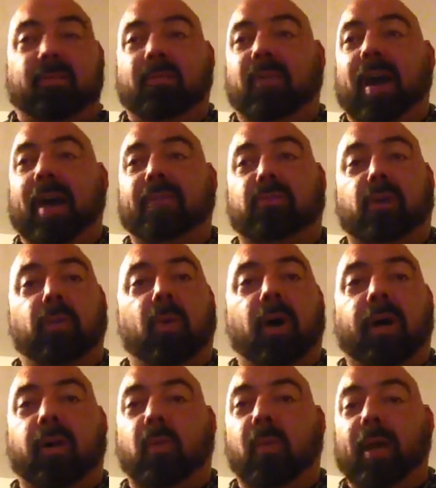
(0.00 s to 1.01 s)

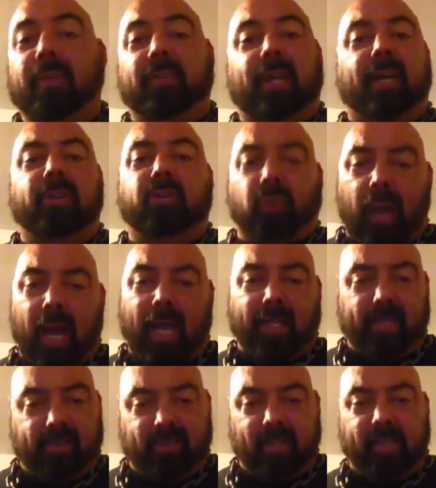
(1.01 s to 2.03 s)
531 or West Side and
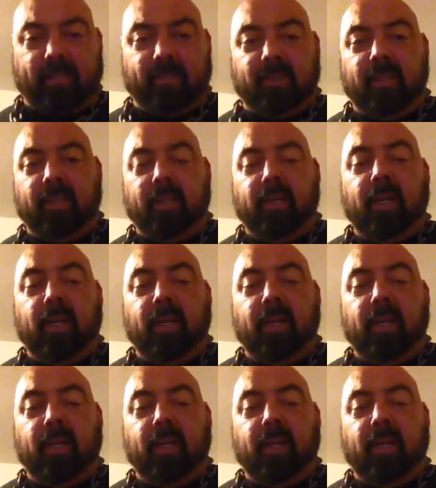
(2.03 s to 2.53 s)
trying these things.